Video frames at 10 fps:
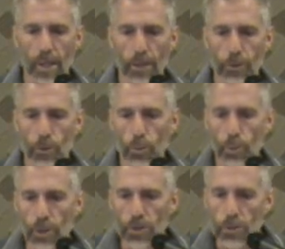
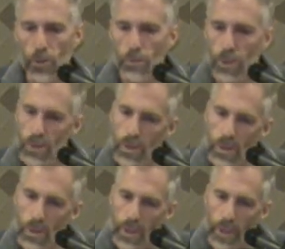through a tube
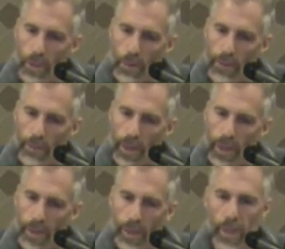right
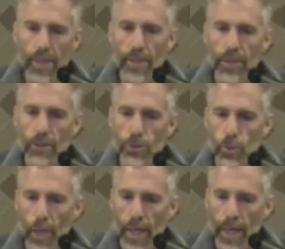there. They are
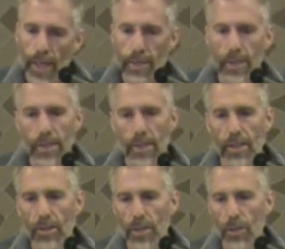dried.
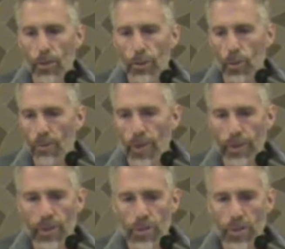They go through
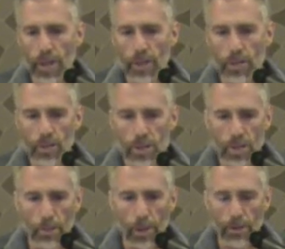various stages.
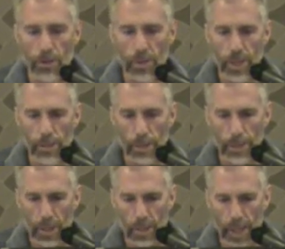The particles end up
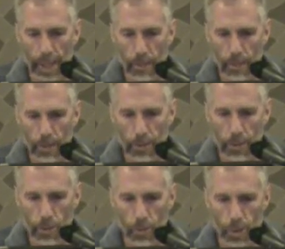coming down
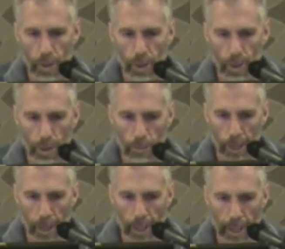through
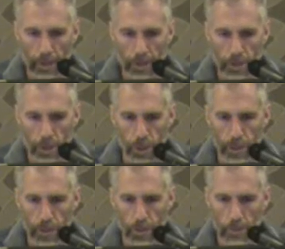behind this
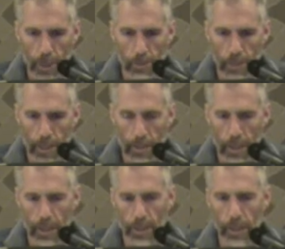curvy tube. They're coming down in
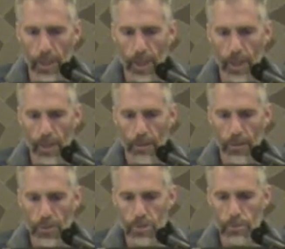here.
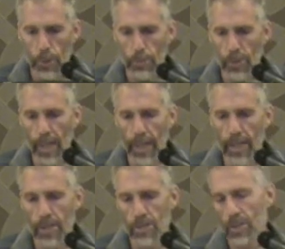This is purple guy
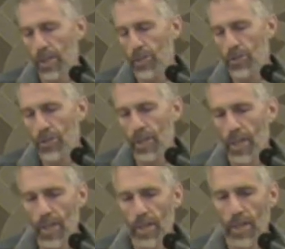is a laser
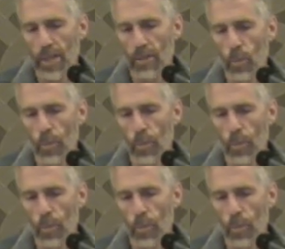that